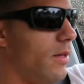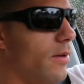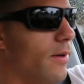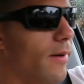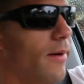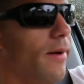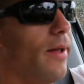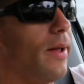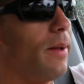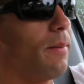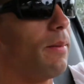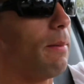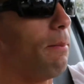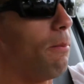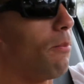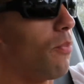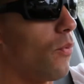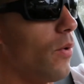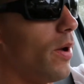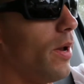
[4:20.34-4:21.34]
Here I am, a
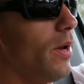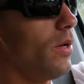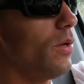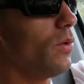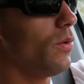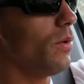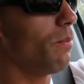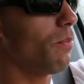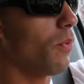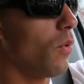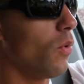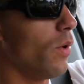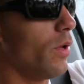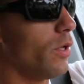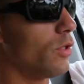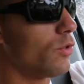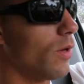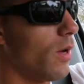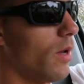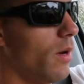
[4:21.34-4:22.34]
brand new
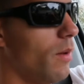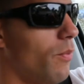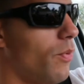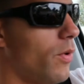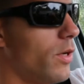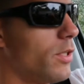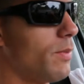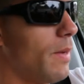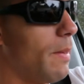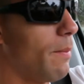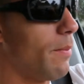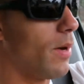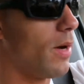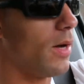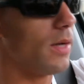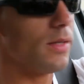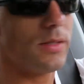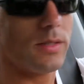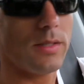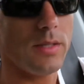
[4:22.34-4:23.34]
employee trying to impress my
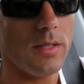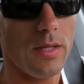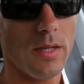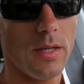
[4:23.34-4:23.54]
boss,